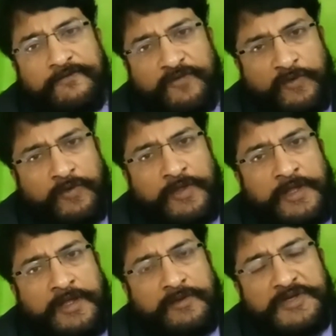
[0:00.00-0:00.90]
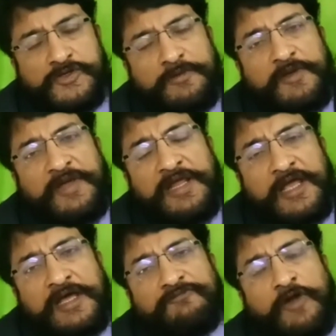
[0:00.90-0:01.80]
So we should be very
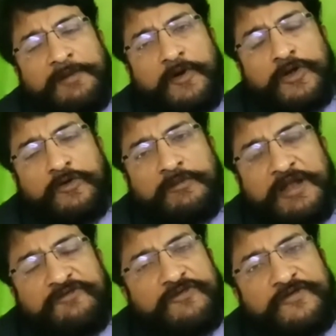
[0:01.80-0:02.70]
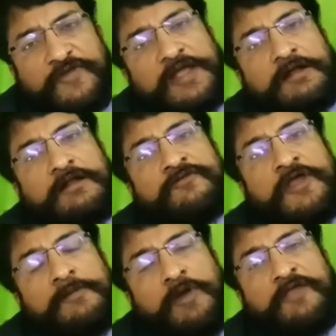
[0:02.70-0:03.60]
careful about your menstrual cycle.
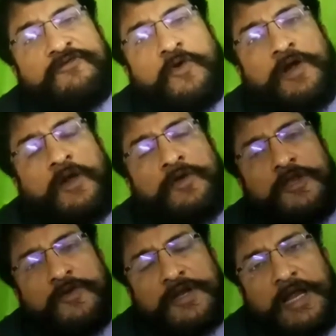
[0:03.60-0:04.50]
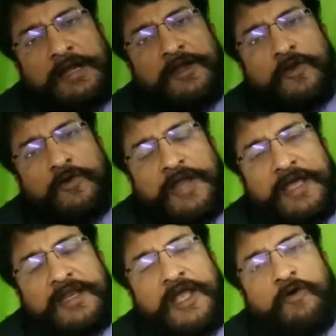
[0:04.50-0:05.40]
Please note down in your calendar or
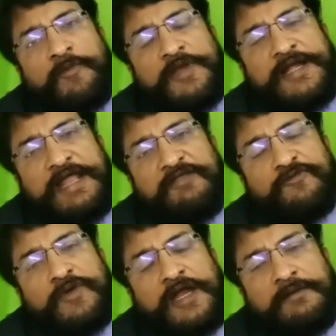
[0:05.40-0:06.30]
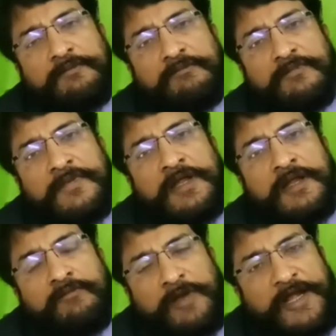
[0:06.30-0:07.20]
diary how many days you had
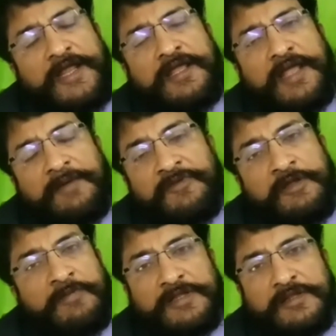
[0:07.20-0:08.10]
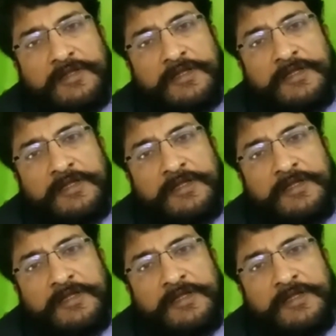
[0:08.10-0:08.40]
bleeding every month.